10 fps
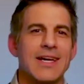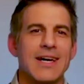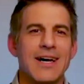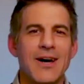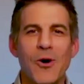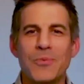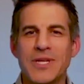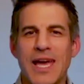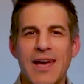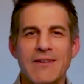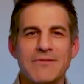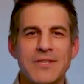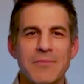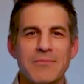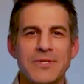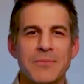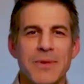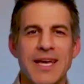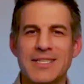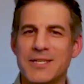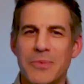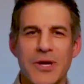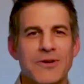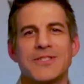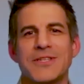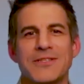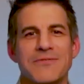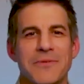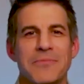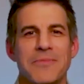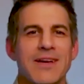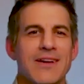Hope to have some guest appearances from